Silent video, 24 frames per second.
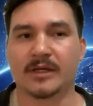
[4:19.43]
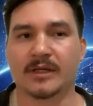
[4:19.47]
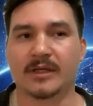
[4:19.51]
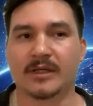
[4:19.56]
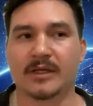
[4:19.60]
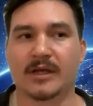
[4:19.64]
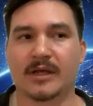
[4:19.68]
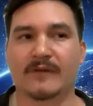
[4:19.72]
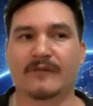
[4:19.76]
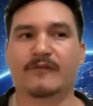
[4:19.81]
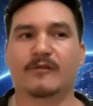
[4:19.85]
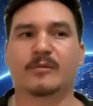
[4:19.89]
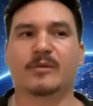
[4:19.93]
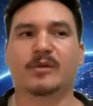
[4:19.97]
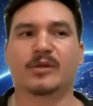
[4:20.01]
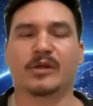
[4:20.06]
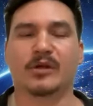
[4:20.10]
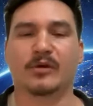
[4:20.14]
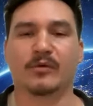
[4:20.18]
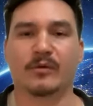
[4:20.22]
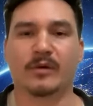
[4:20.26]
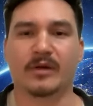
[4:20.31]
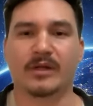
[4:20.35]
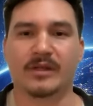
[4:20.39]
get
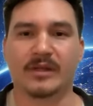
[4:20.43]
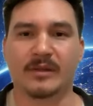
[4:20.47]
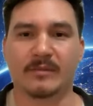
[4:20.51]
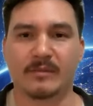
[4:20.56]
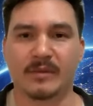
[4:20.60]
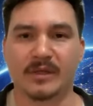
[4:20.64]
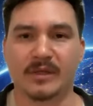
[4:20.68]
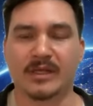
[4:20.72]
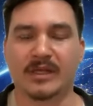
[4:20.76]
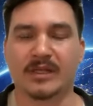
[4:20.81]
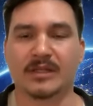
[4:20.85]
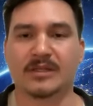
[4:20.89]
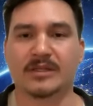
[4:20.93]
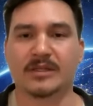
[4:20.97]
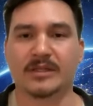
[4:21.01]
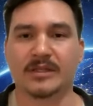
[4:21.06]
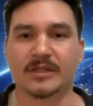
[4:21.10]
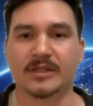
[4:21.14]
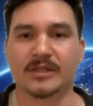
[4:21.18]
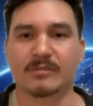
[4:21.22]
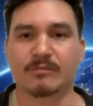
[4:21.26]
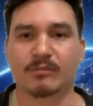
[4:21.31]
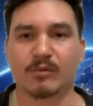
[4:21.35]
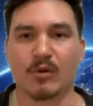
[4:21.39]
familiar with and begin to
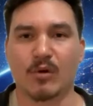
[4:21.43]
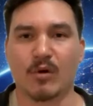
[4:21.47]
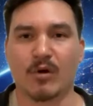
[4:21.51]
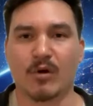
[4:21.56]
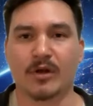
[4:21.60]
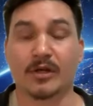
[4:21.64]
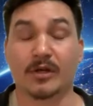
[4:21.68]
explore.